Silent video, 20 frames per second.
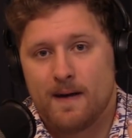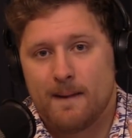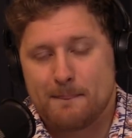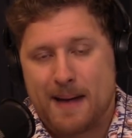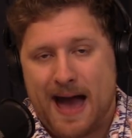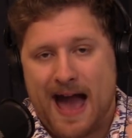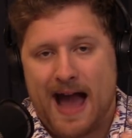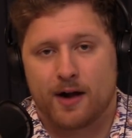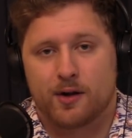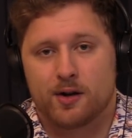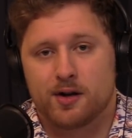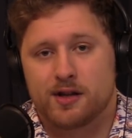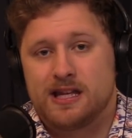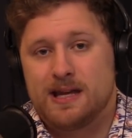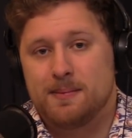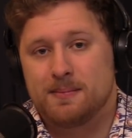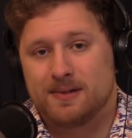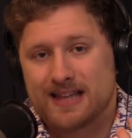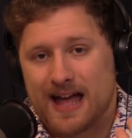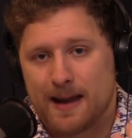Packers
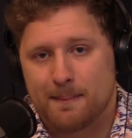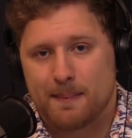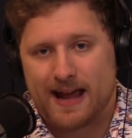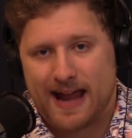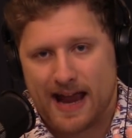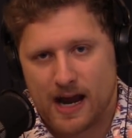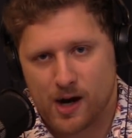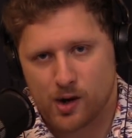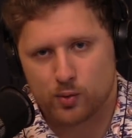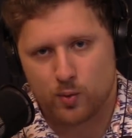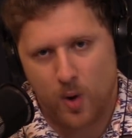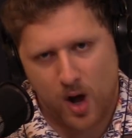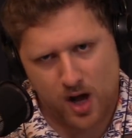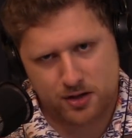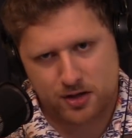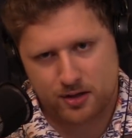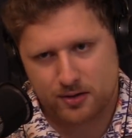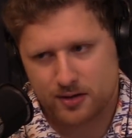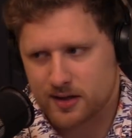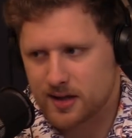team led by Aaron
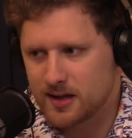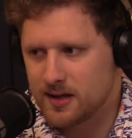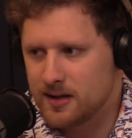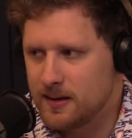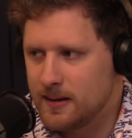Rodgers?